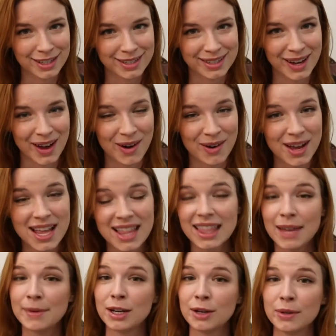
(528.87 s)
So
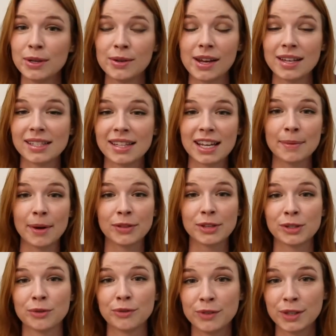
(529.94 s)
let me know what you guys think about
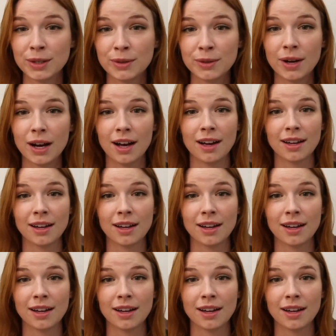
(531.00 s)
this review.